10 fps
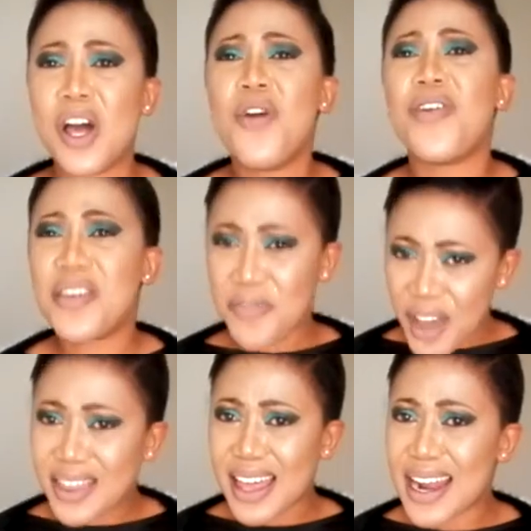For the
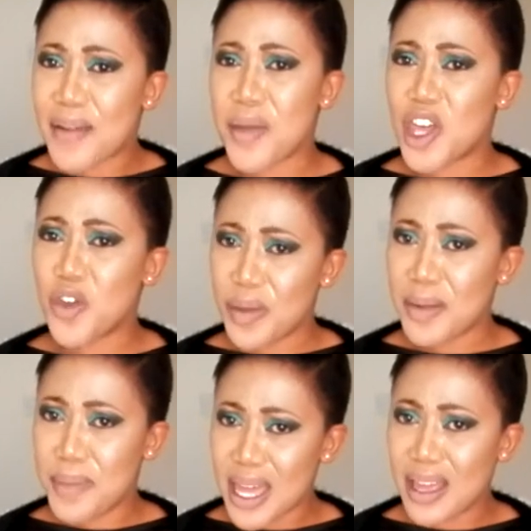fact that I'm a human
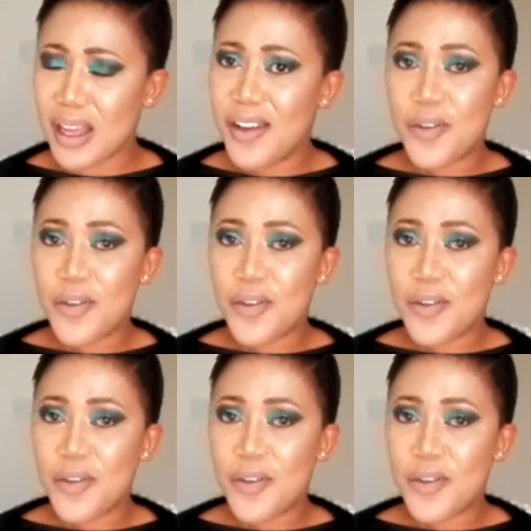being,